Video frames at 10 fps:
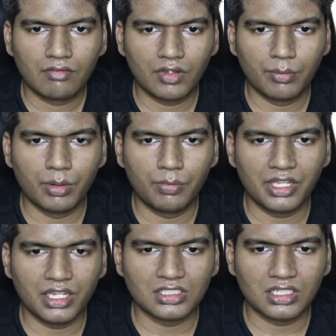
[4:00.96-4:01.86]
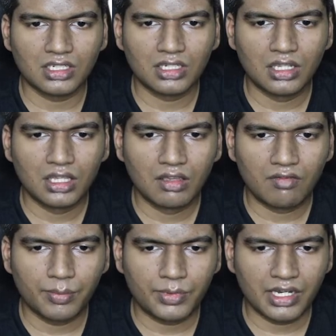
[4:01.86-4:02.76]
web application,
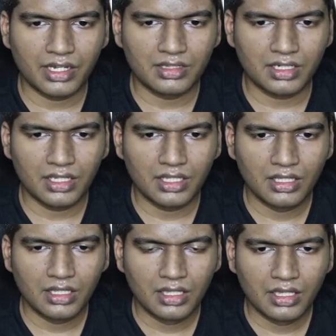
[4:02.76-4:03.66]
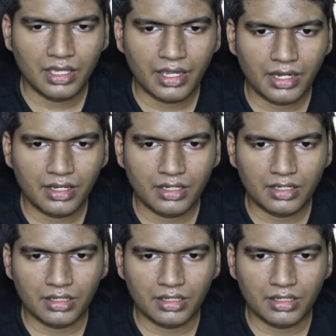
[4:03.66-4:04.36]
web client 3, and